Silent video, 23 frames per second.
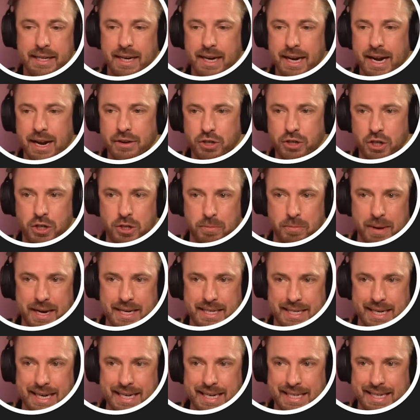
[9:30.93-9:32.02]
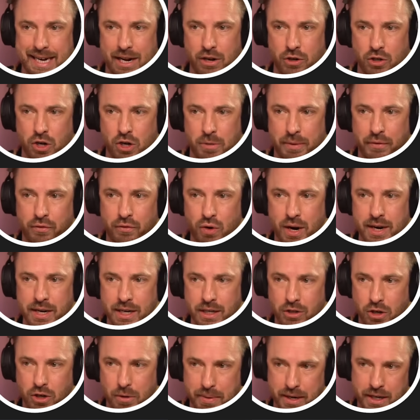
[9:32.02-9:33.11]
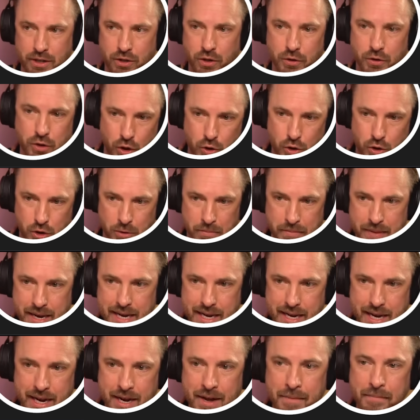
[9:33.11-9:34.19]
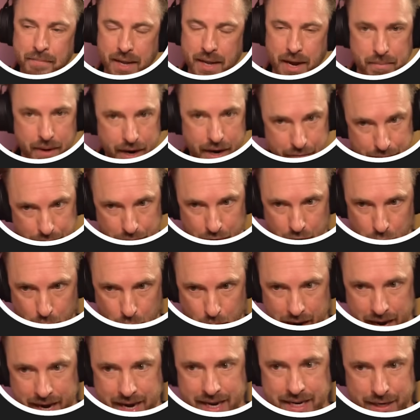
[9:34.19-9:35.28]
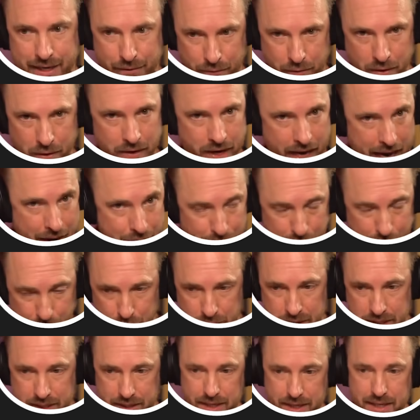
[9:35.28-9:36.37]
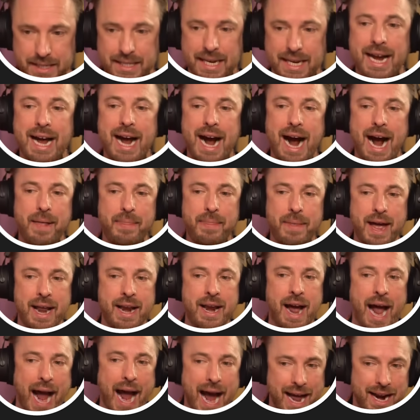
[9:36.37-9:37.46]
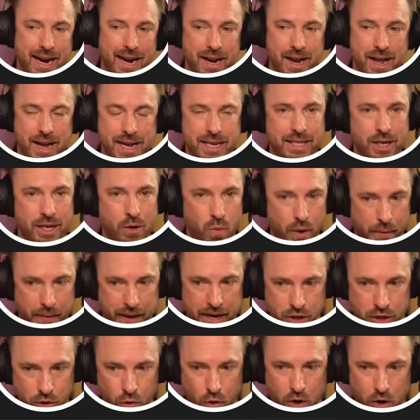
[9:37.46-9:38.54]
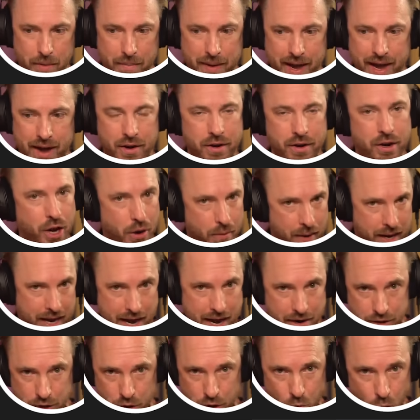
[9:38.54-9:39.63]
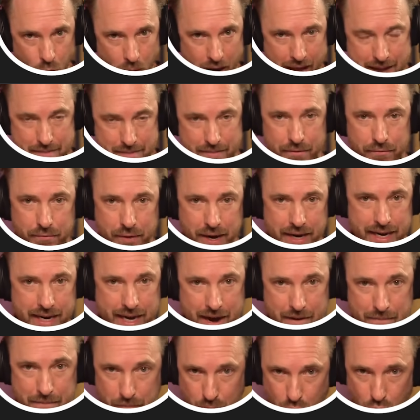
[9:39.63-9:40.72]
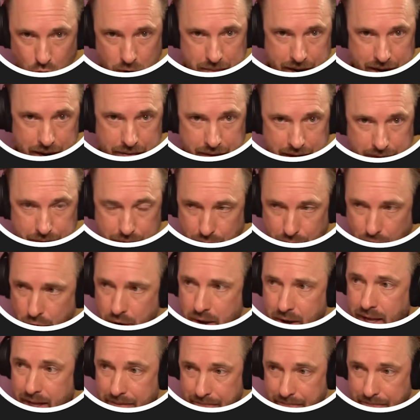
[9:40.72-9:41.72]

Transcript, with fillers: It allows you to basically stay on top of trending topics on social media by following different influencers and then analyzing what they talk about, going out to the web and finding out more about the info.